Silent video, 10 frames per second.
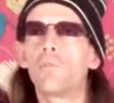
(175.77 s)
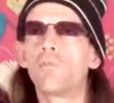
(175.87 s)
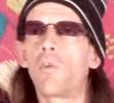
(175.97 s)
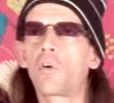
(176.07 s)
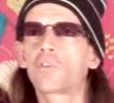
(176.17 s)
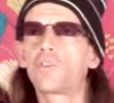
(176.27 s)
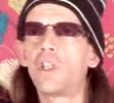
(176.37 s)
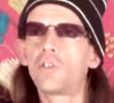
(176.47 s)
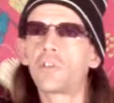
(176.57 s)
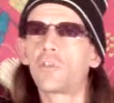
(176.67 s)
false
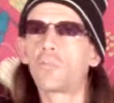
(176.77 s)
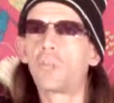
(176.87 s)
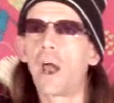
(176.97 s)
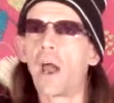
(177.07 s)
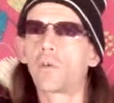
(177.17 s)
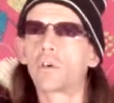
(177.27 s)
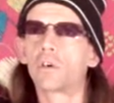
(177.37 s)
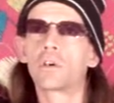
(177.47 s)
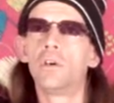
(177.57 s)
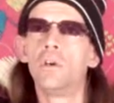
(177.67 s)
sense of power
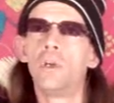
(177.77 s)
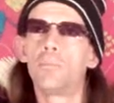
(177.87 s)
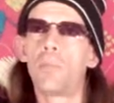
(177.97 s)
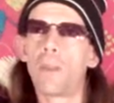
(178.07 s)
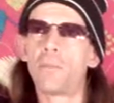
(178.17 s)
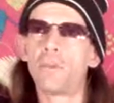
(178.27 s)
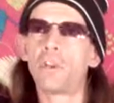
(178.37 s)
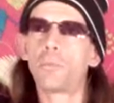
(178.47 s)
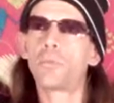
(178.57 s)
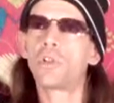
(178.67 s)
by
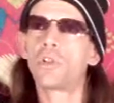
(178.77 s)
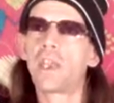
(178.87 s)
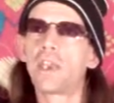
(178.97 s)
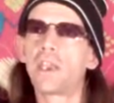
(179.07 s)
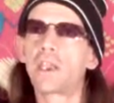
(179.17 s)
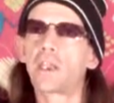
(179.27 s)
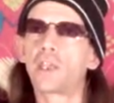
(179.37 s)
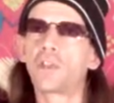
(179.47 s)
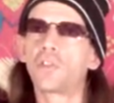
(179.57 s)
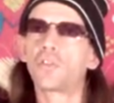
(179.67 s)
manipulating
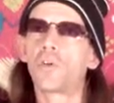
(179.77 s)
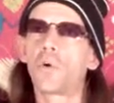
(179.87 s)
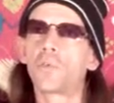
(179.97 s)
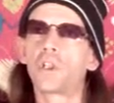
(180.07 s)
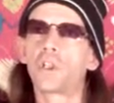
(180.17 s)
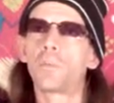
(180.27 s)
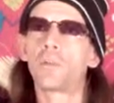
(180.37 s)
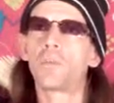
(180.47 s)
and controlling with